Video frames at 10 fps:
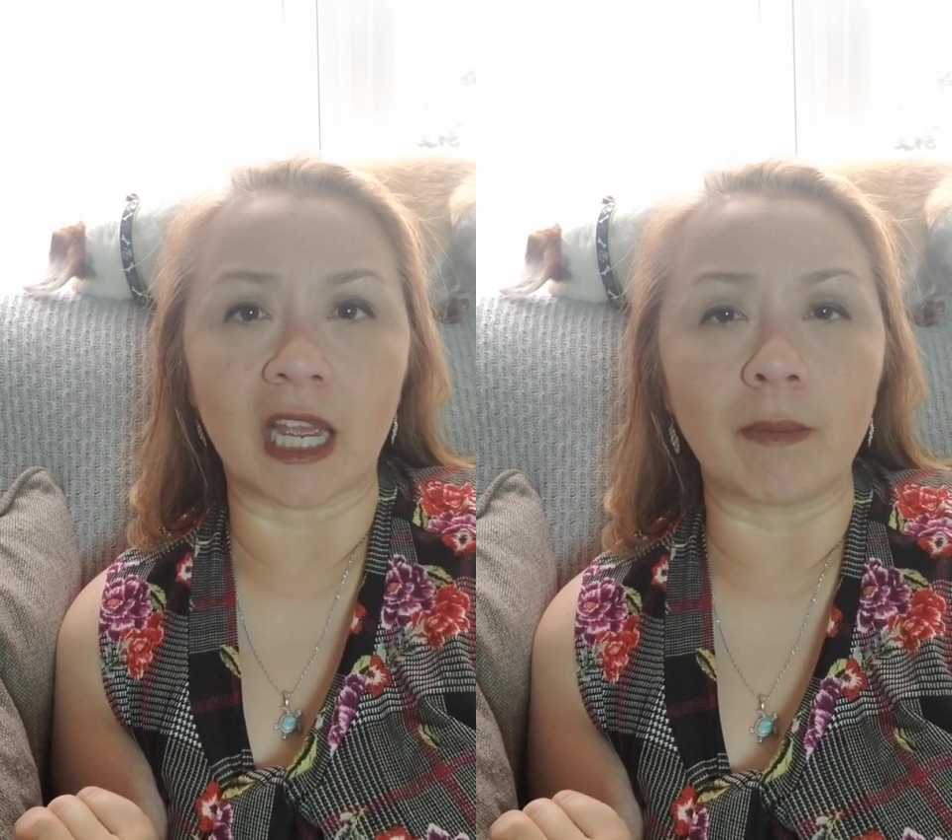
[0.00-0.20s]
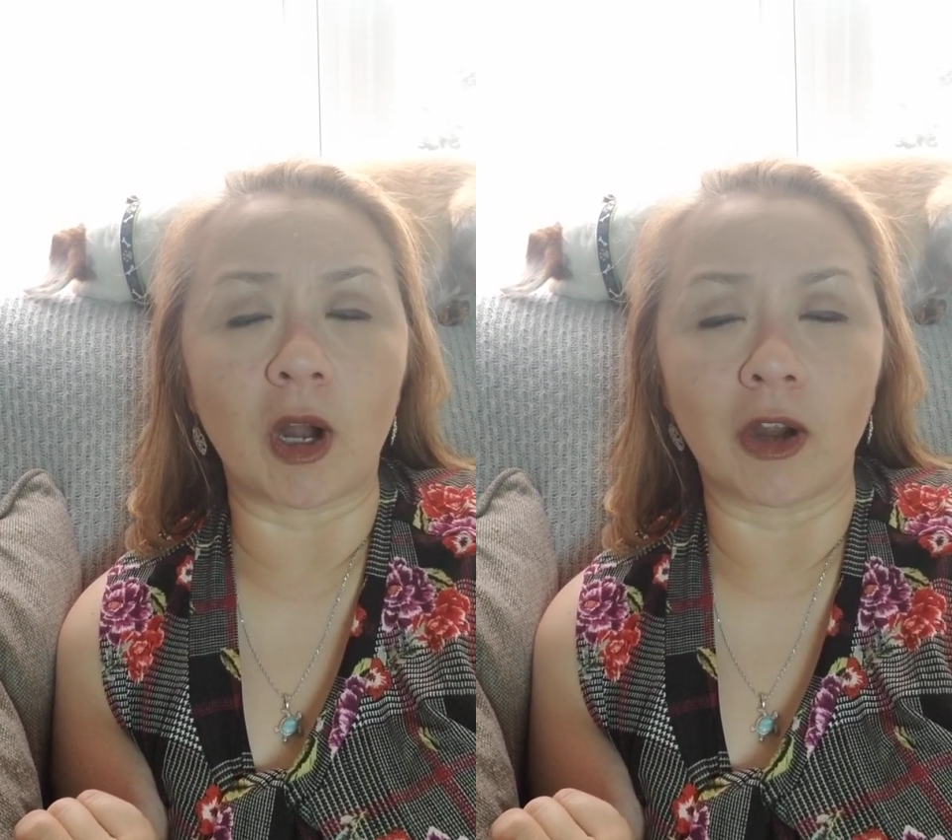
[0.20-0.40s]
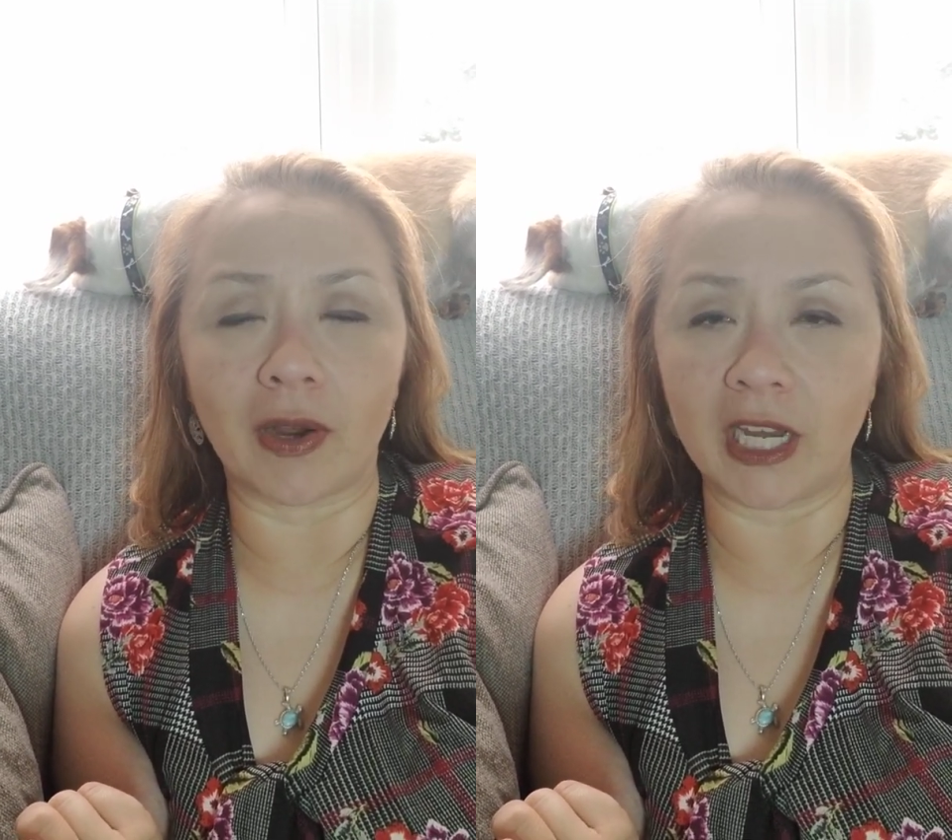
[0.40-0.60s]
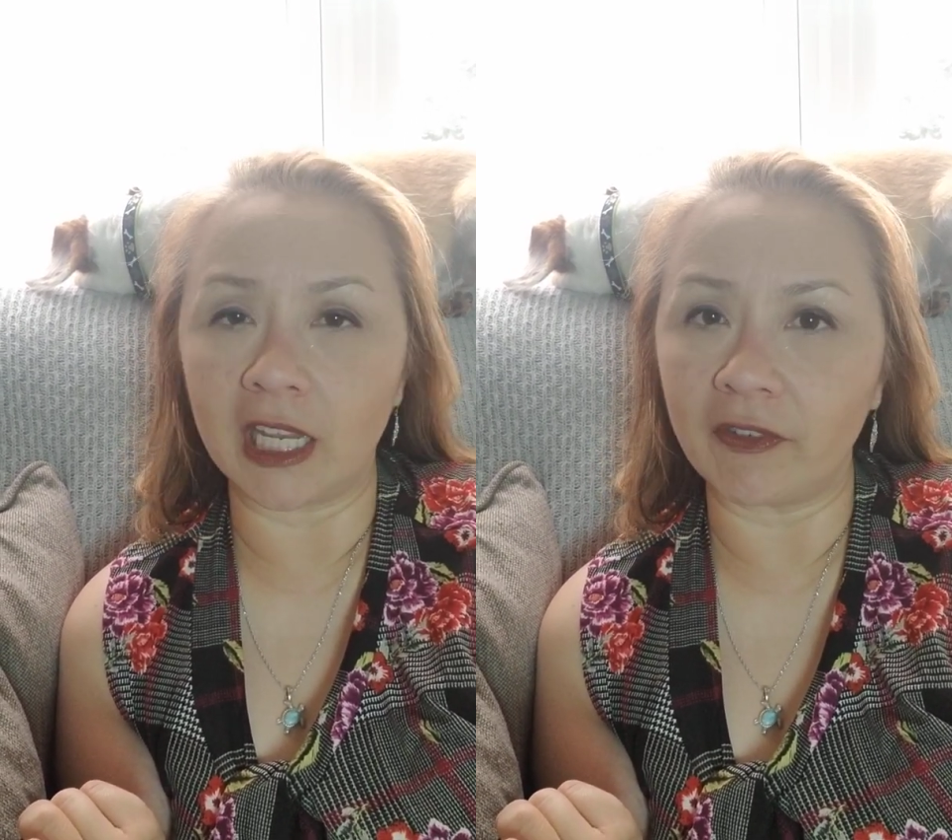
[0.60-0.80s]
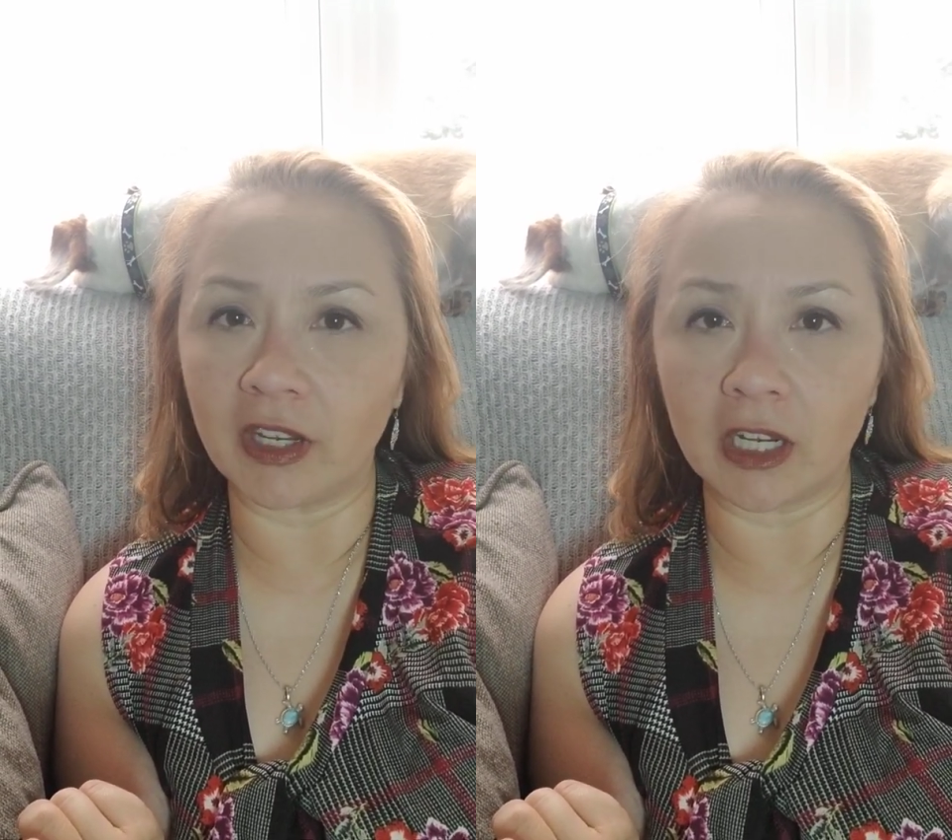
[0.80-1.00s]
I'm already
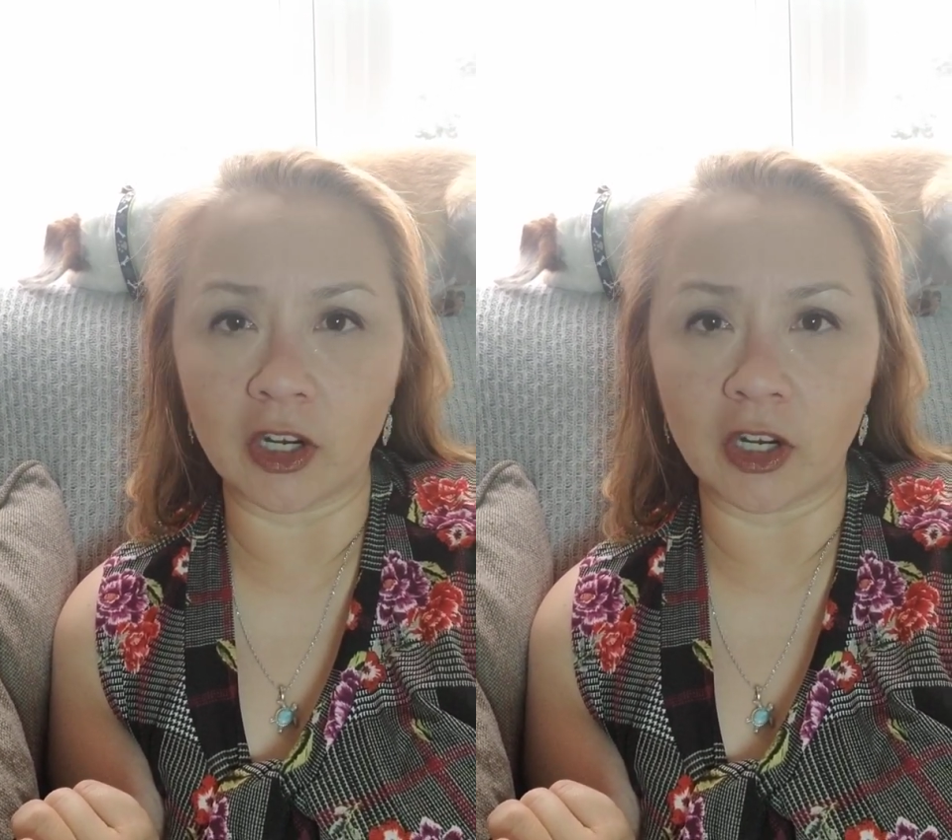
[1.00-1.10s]
giving a